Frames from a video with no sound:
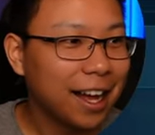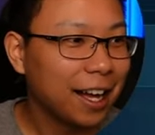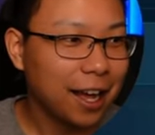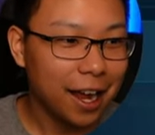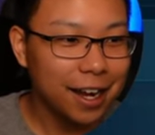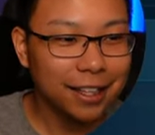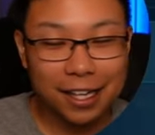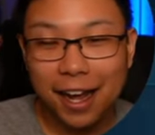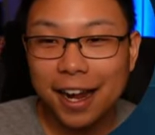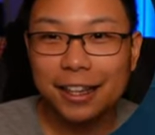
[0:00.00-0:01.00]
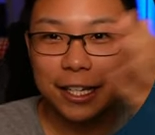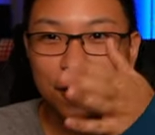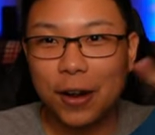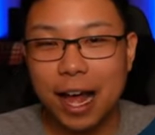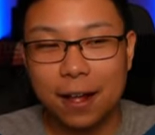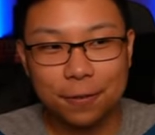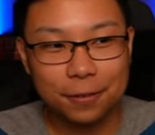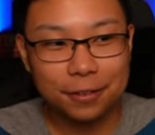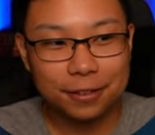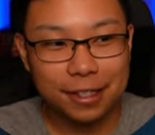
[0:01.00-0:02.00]
I got the I got the other half.
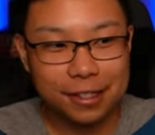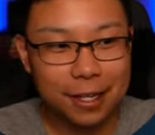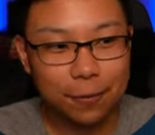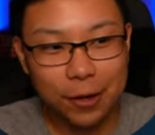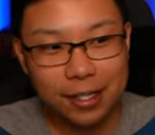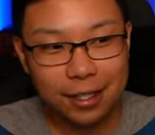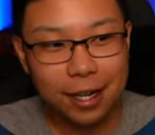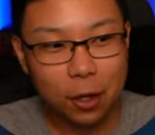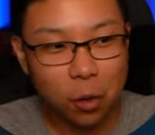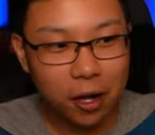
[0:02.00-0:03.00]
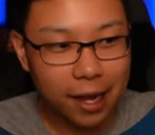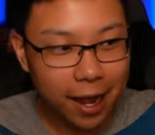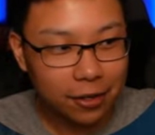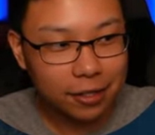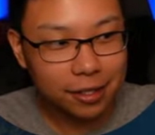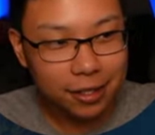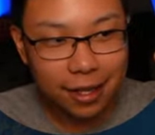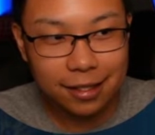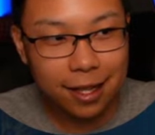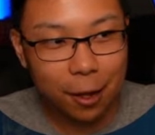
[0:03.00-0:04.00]
Instead of res, I got quad accuracy.
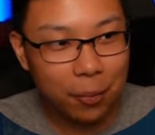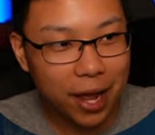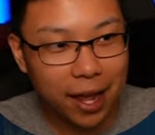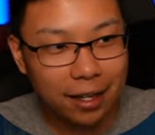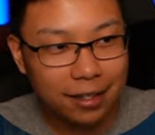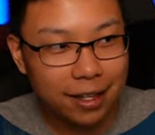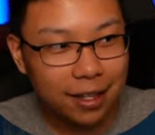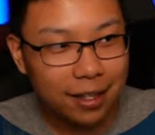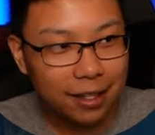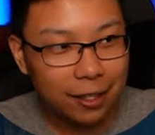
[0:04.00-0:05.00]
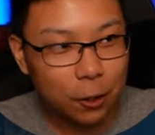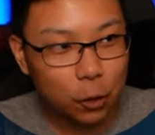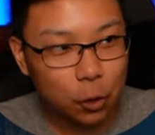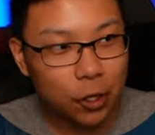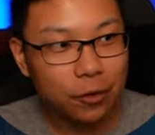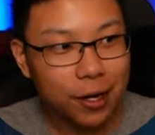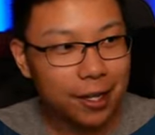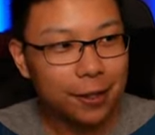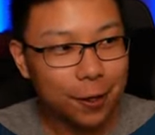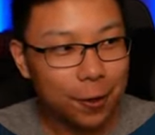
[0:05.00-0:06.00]
That's not bad. Crit
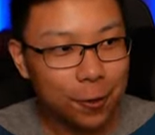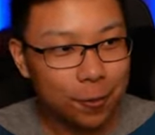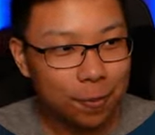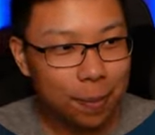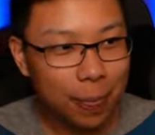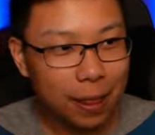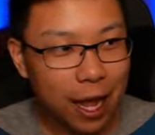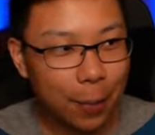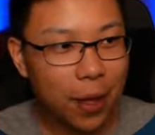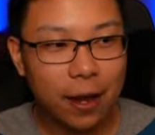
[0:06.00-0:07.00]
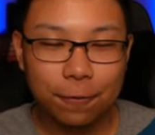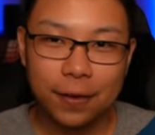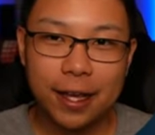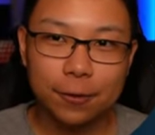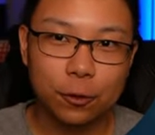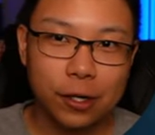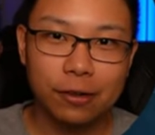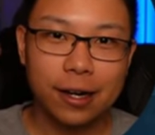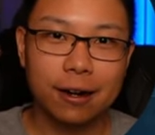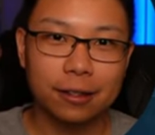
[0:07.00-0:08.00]
rate, though. I'm not a fan of crit
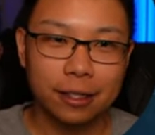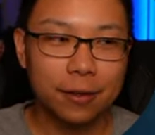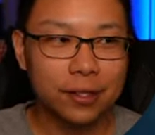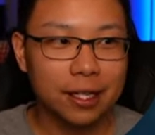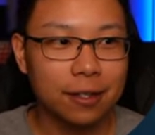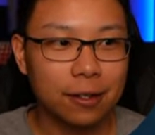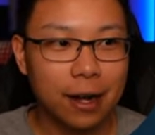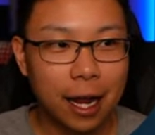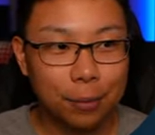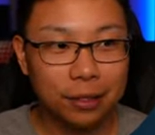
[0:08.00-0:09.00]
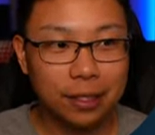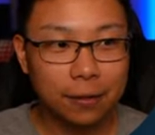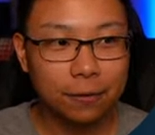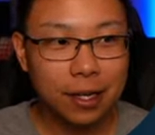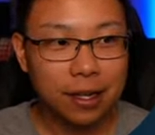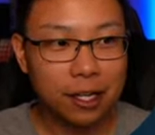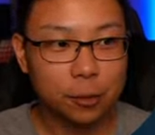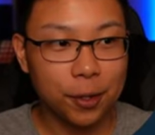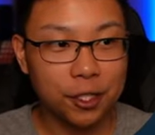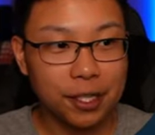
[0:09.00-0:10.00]
rate on gloves either. I believe,
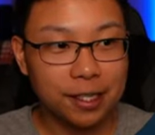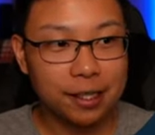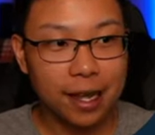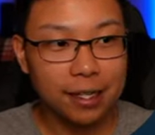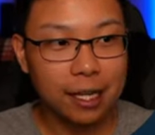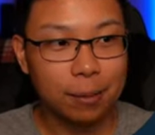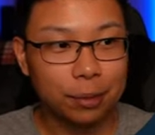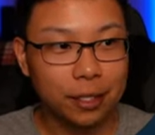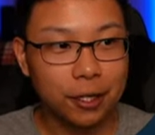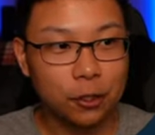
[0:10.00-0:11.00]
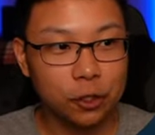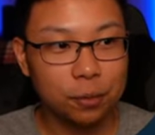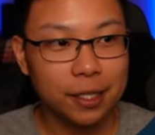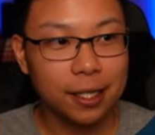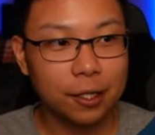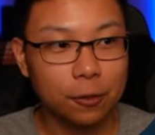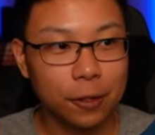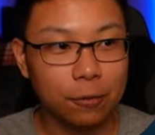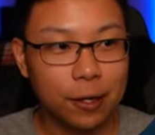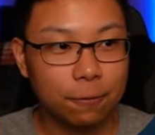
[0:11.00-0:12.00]
especially as an end game player, you should be getting crit
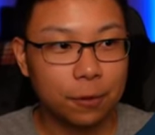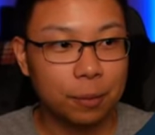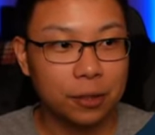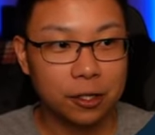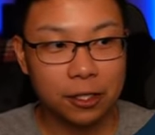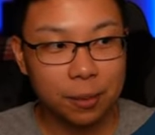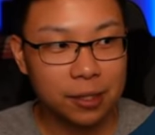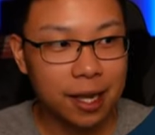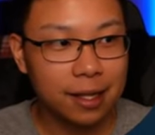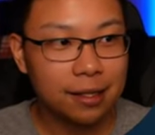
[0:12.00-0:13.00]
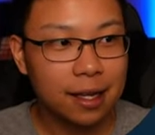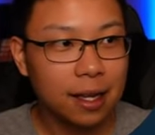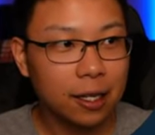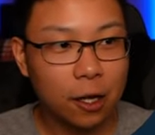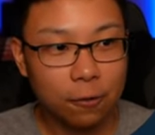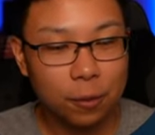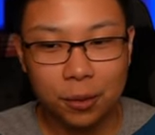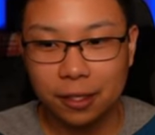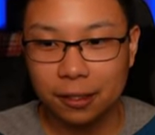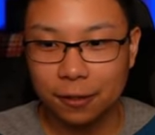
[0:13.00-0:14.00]
rate from your substats, not from your
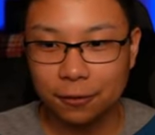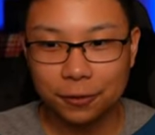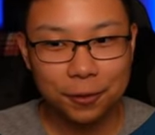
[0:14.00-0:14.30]
glove.